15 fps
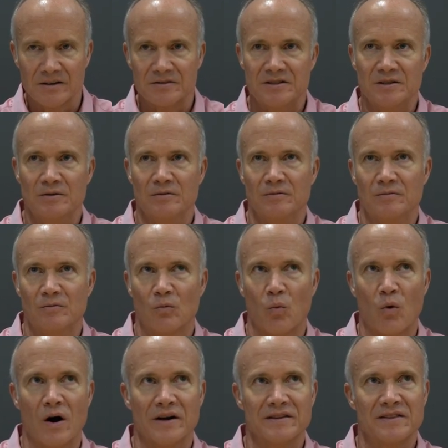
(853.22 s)
Do you
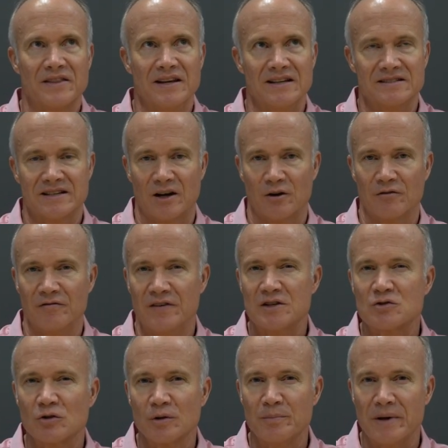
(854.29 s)
want things that are
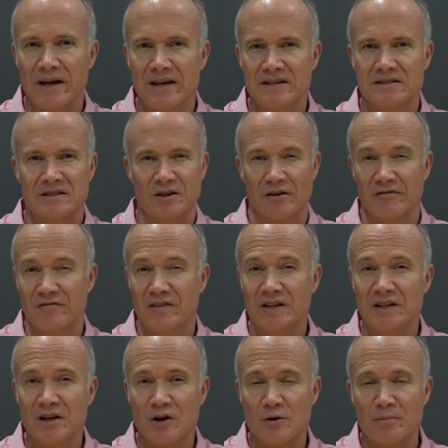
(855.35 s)
visual based, you know,
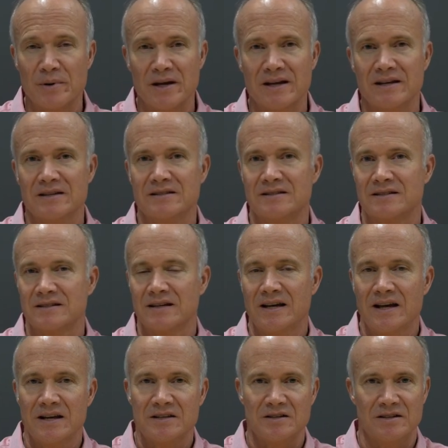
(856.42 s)
video based?
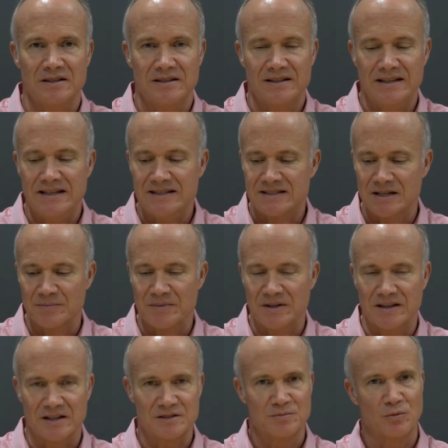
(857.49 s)
Do you need something
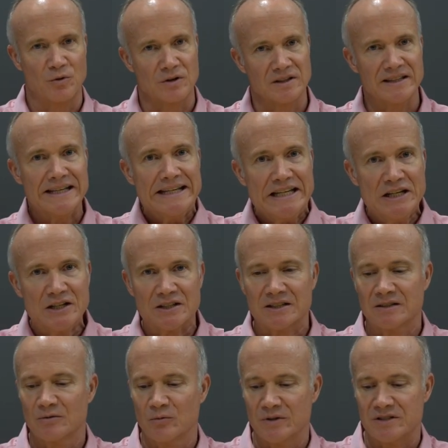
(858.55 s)
that's more
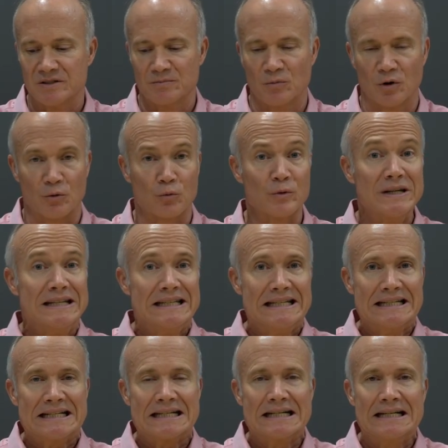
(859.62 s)
linear, which is more
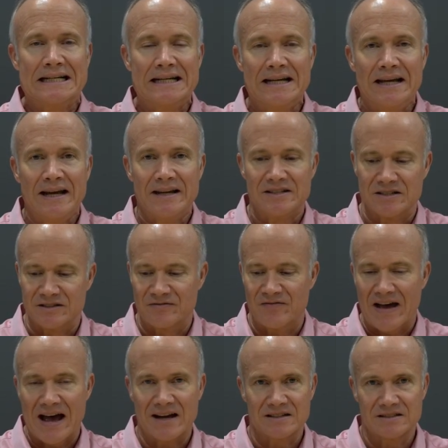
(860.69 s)
reading, just
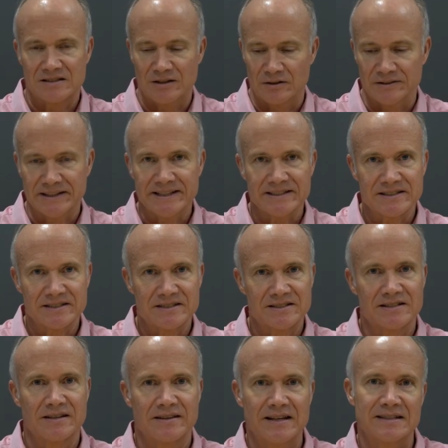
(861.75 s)
facts, you know,
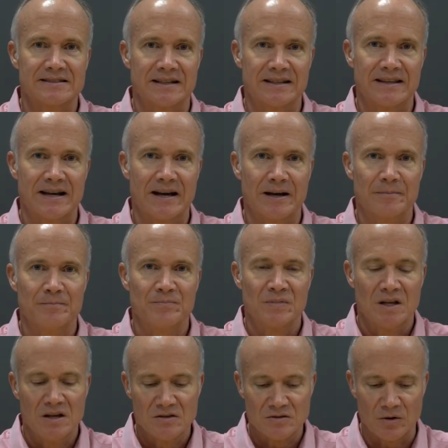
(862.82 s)
lists, things like that?
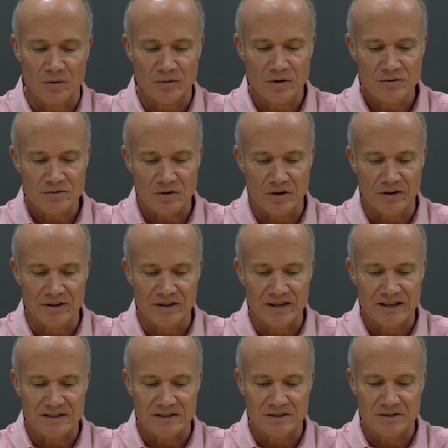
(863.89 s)
So those are all the
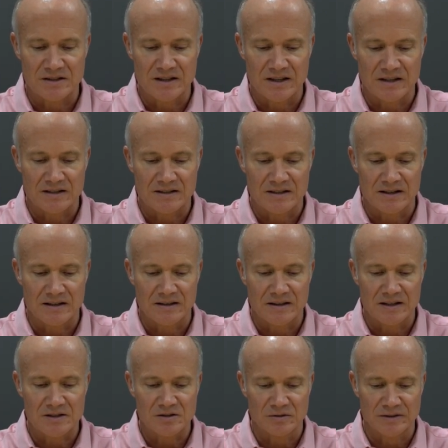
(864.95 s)
things
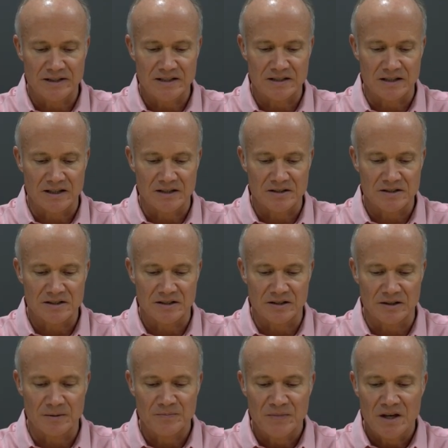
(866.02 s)
that you'll need to
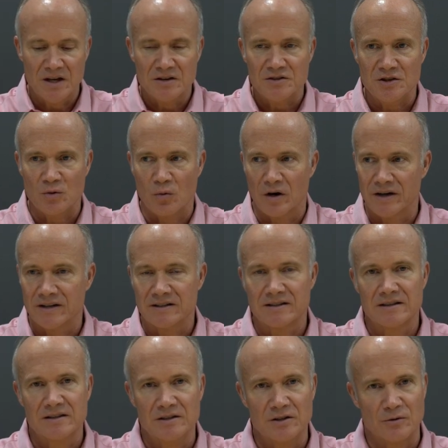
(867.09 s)
consider. Do you want
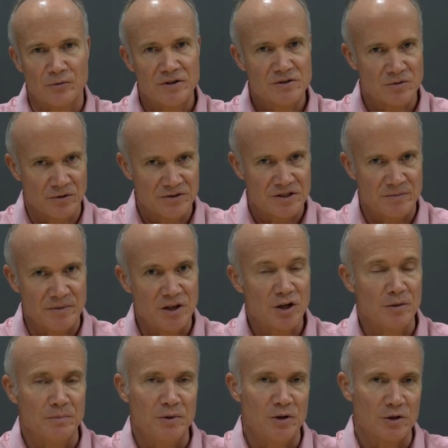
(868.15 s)
your resource to be
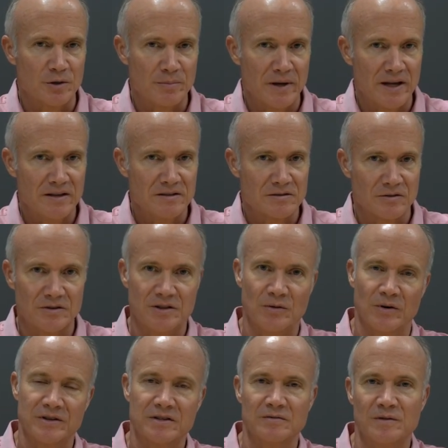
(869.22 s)
computer based, or do you
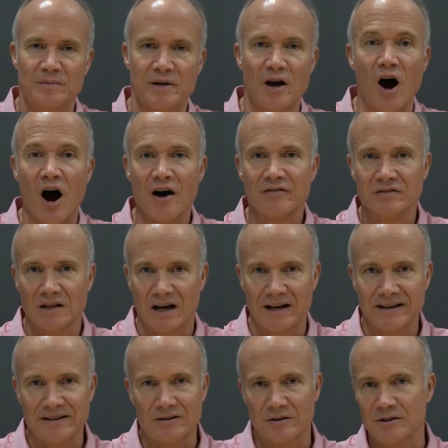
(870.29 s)
want them to be
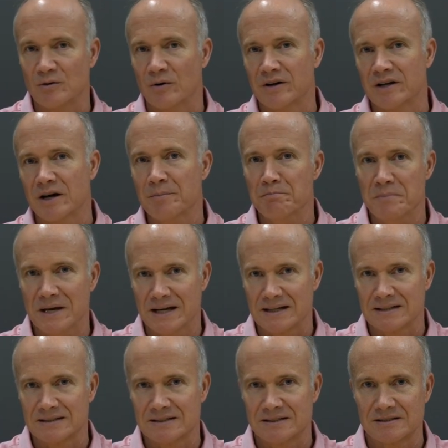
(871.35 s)
offline, or do you want a
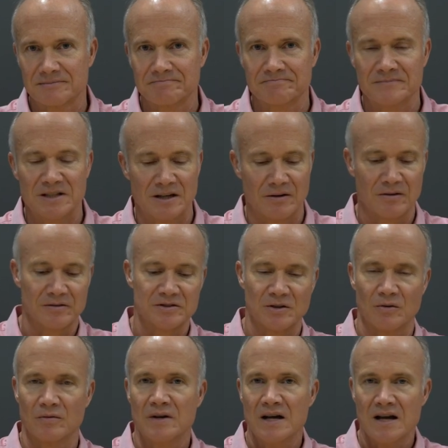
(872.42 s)
mix? You know,
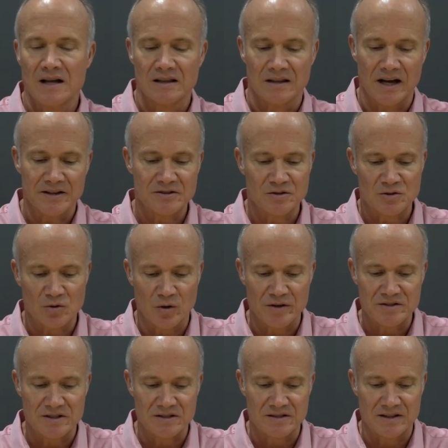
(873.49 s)
so lots of
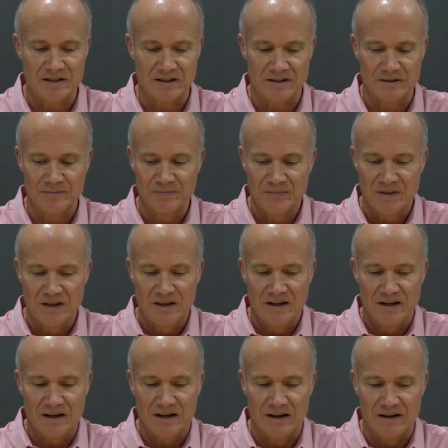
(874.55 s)
choices there
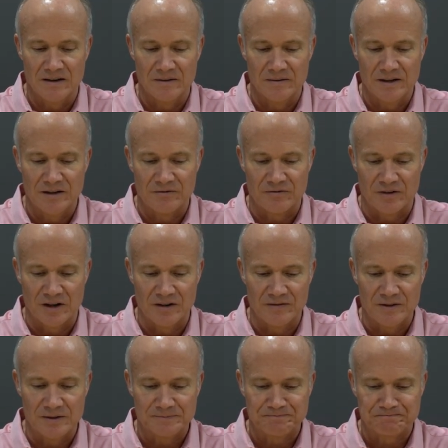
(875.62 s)
in front of
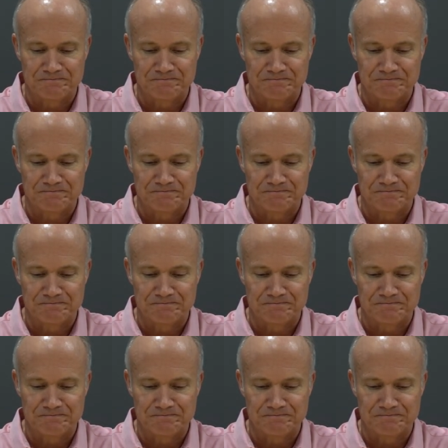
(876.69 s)
you.